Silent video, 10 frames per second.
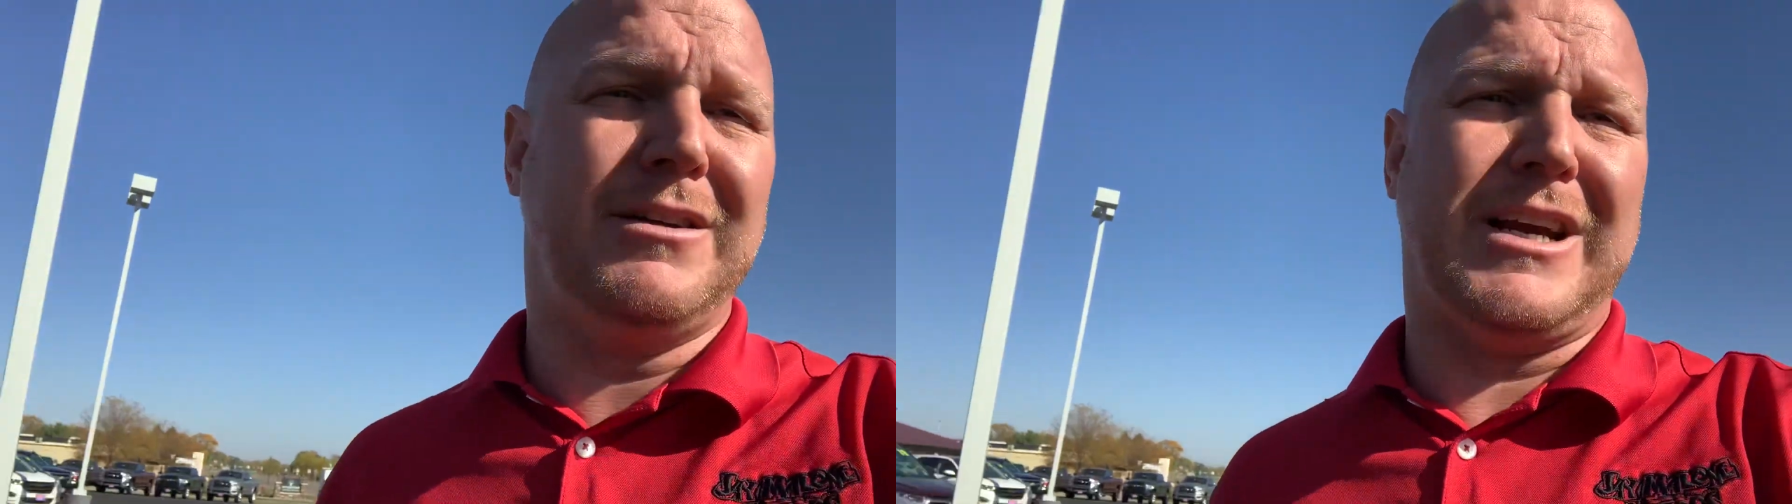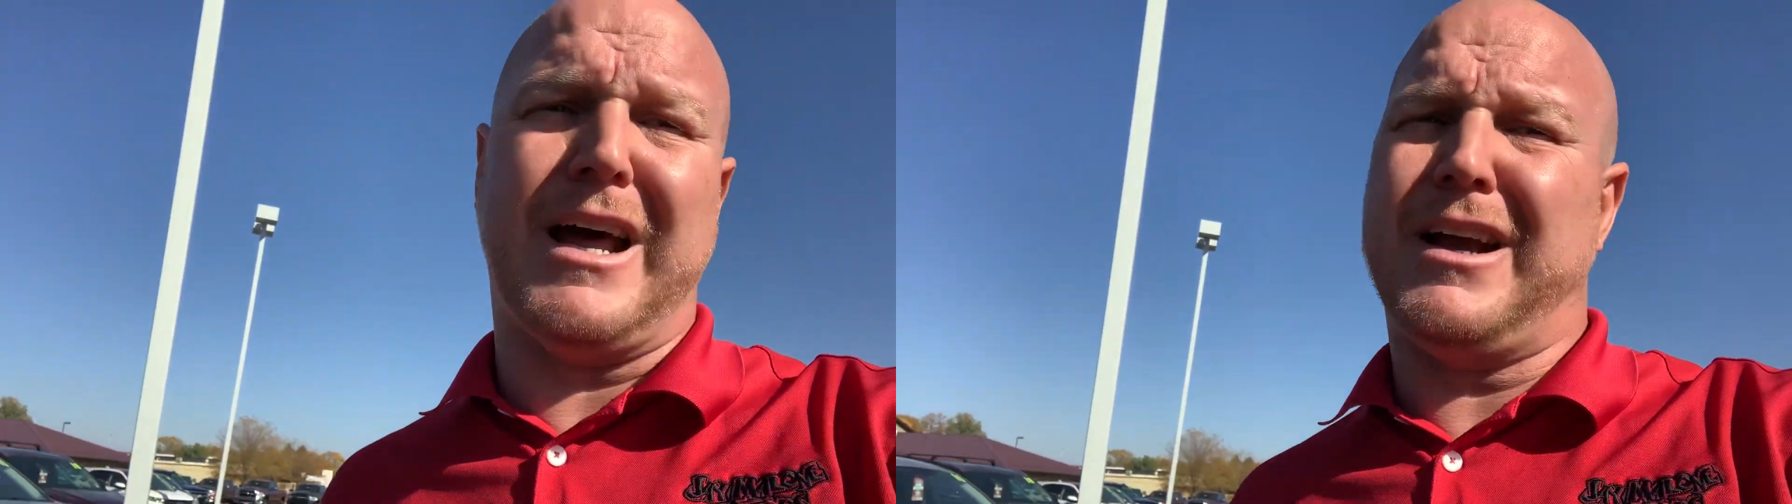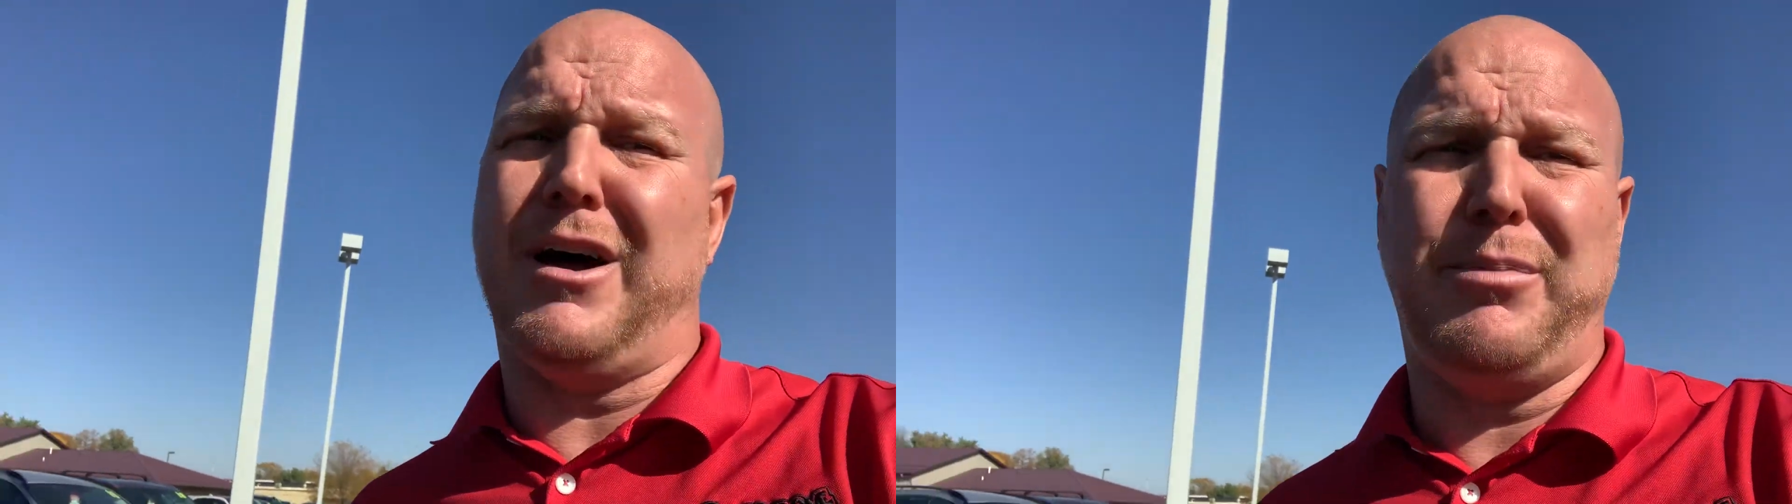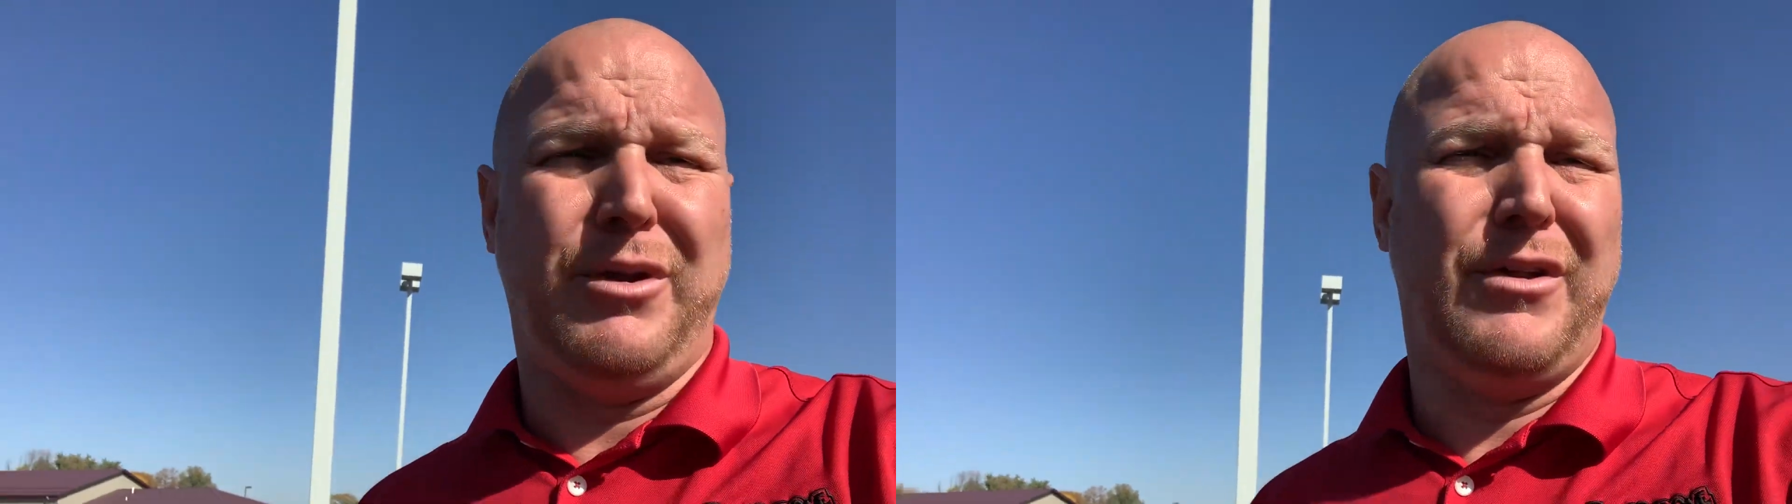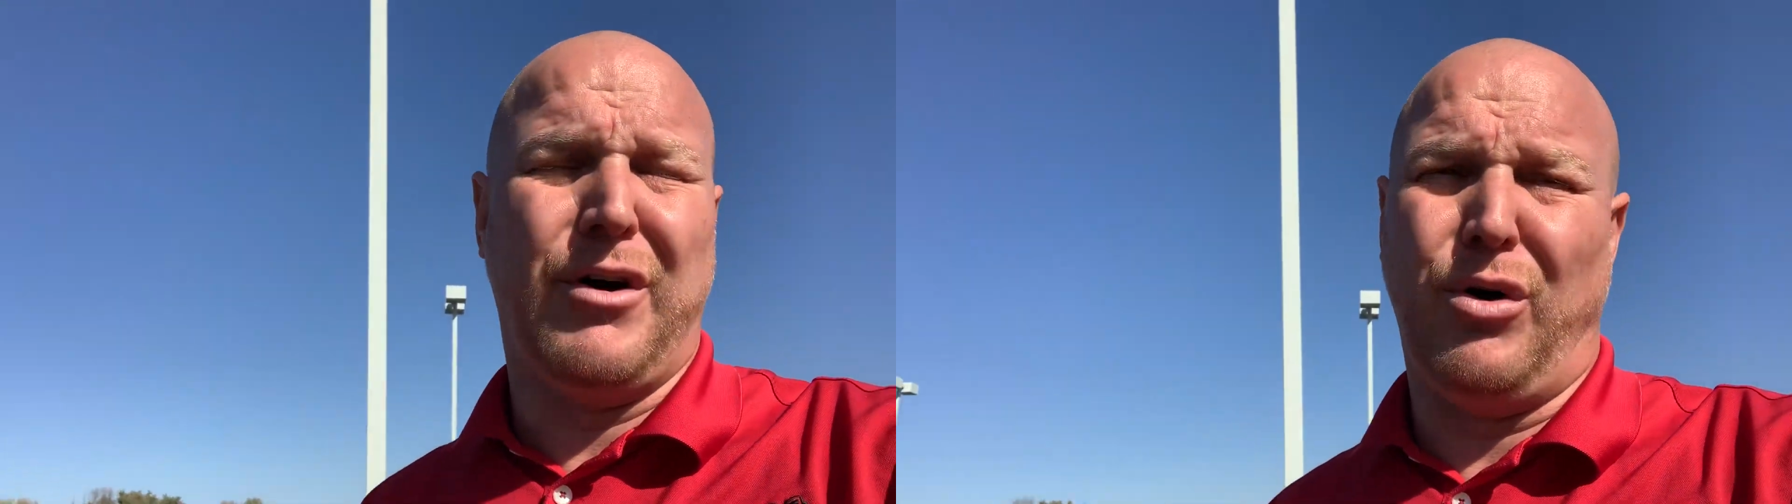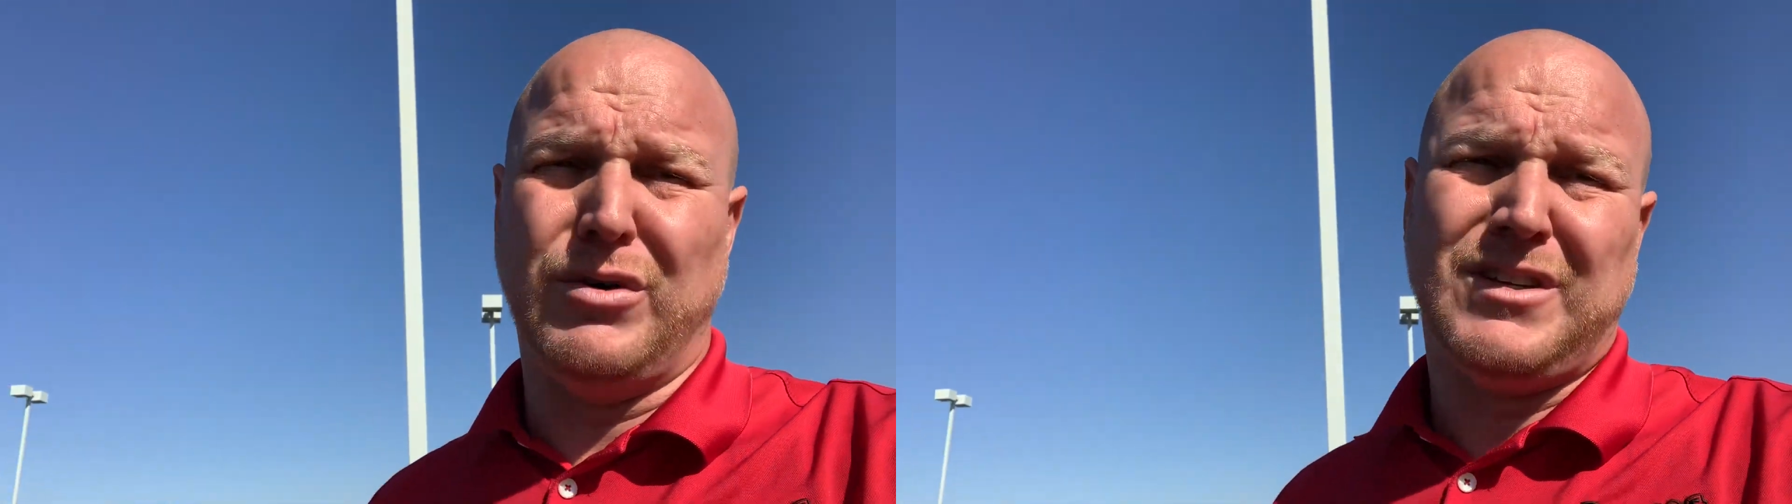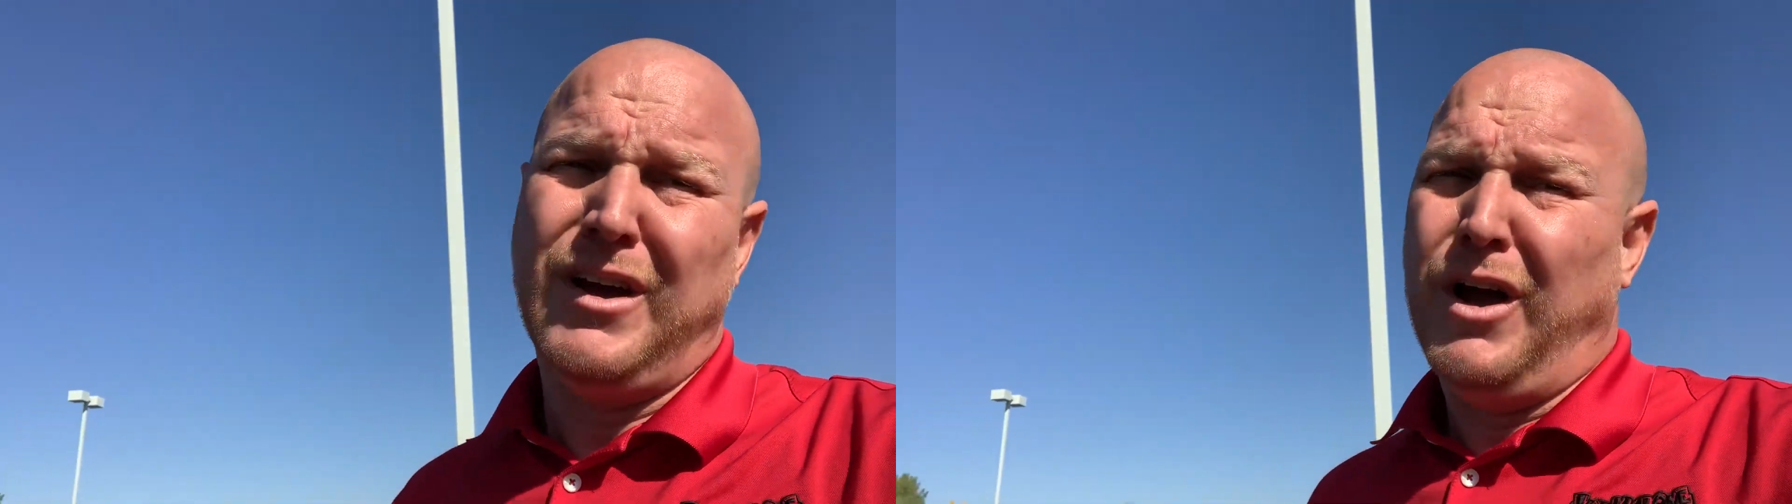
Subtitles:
I got a couple of those.